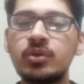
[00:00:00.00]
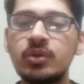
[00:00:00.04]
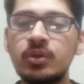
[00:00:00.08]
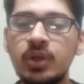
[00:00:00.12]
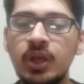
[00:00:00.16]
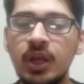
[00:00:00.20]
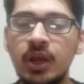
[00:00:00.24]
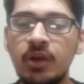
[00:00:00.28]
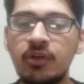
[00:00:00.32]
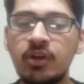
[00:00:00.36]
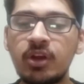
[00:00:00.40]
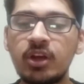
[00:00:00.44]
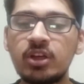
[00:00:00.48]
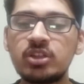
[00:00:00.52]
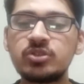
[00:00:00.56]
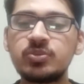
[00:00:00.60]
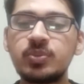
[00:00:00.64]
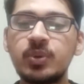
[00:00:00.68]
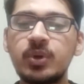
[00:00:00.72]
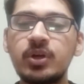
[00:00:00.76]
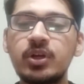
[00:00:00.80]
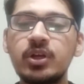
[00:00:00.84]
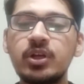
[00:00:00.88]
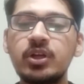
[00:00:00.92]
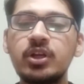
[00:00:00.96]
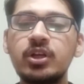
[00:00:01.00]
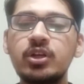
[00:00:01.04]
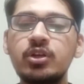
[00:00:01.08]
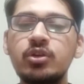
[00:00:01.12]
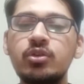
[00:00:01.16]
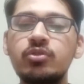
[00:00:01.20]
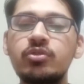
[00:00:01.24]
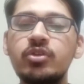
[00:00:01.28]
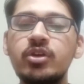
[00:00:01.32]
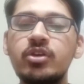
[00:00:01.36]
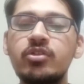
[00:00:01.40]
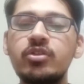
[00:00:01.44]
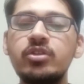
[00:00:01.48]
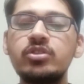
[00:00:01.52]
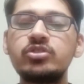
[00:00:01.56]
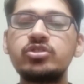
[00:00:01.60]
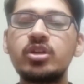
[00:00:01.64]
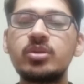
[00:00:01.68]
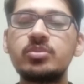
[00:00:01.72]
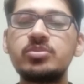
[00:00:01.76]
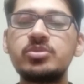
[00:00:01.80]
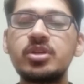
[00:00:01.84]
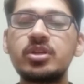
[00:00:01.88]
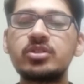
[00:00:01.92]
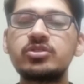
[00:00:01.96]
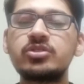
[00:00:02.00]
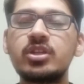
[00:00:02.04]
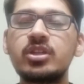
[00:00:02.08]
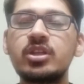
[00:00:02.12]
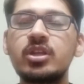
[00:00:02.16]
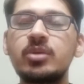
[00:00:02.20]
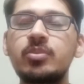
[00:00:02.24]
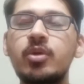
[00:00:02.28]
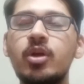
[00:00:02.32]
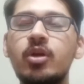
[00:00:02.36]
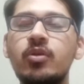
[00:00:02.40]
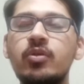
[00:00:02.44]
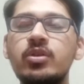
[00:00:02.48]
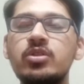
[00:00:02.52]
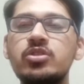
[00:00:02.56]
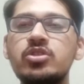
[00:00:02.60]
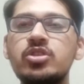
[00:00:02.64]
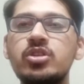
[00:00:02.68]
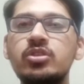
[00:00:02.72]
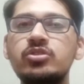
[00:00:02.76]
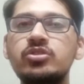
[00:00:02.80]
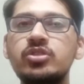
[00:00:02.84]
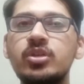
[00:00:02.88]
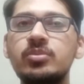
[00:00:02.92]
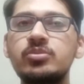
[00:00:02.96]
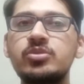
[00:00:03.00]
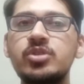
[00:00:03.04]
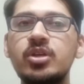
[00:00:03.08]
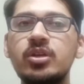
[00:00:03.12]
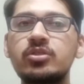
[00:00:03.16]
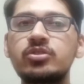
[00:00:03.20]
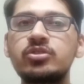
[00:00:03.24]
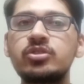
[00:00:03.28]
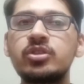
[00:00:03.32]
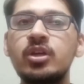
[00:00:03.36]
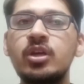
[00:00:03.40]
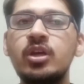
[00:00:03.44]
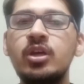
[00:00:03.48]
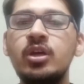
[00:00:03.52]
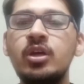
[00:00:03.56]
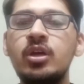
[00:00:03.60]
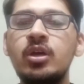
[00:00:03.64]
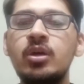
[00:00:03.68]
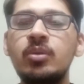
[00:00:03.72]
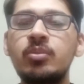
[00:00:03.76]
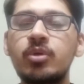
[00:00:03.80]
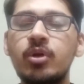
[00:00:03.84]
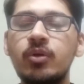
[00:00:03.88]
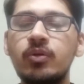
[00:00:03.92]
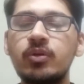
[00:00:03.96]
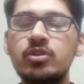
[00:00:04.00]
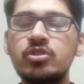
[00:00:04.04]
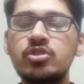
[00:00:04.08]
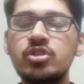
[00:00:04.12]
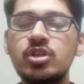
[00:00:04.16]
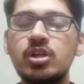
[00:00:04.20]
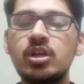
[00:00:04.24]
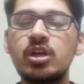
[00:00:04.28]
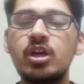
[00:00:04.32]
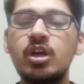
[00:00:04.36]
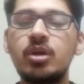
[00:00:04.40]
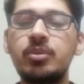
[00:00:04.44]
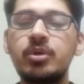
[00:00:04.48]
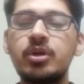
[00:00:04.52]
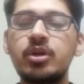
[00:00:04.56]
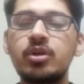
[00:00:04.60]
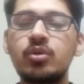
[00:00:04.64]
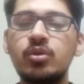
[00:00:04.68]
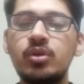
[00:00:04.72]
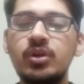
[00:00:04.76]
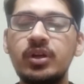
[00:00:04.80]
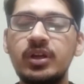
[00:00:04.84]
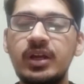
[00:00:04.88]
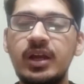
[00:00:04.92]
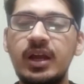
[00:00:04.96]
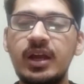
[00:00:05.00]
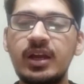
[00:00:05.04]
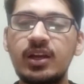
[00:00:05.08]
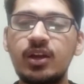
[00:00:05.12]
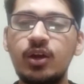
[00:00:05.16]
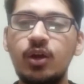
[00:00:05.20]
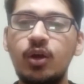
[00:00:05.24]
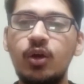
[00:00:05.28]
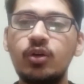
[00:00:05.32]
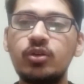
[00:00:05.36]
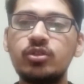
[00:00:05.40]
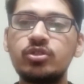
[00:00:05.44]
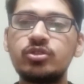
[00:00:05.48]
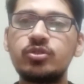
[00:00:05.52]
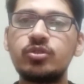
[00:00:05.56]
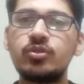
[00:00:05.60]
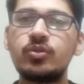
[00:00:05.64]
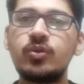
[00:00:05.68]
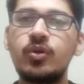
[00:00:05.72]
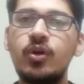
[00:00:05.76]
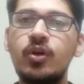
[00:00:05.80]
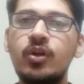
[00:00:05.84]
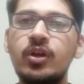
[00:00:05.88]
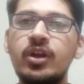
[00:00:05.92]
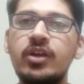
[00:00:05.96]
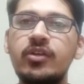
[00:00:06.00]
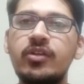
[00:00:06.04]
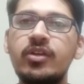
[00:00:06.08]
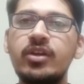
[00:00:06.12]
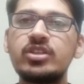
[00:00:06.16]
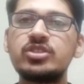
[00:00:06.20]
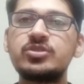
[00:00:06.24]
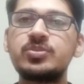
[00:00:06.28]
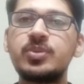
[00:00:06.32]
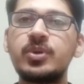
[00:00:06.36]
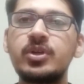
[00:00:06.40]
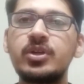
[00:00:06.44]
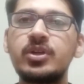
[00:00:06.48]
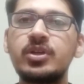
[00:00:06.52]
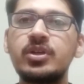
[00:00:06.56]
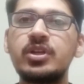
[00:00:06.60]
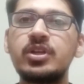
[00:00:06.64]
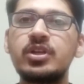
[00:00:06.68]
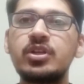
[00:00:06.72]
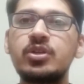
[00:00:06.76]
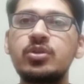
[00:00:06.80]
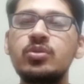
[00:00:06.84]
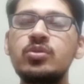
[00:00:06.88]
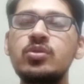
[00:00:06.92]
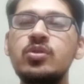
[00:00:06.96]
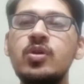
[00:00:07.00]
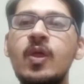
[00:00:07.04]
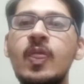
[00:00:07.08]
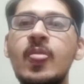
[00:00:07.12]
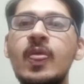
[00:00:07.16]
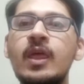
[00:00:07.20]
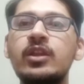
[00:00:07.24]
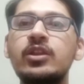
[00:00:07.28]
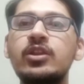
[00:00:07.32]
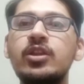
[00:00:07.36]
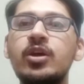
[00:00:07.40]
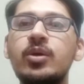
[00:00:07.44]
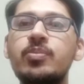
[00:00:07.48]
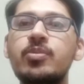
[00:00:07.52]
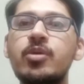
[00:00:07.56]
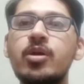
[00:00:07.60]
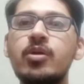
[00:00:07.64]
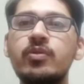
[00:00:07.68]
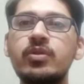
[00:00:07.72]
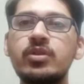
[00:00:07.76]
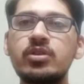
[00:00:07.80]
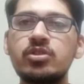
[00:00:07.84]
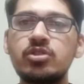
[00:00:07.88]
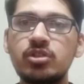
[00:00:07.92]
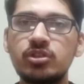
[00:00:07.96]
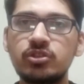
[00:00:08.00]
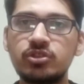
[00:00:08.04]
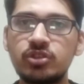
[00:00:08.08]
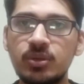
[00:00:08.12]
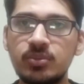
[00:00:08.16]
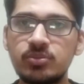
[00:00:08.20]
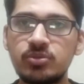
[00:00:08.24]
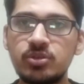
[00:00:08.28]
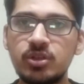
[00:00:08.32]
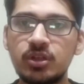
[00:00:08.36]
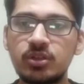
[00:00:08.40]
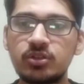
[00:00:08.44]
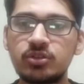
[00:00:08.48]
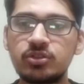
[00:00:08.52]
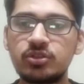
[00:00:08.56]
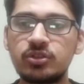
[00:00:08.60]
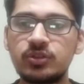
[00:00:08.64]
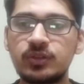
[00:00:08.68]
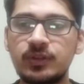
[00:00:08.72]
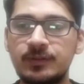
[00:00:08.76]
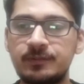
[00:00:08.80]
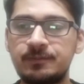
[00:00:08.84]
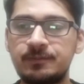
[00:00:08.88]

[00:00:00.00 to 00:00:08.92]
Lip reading: areas pertaining to federal subjects, and the provincial government could enact laws on areas pertaining to the provincial subjects.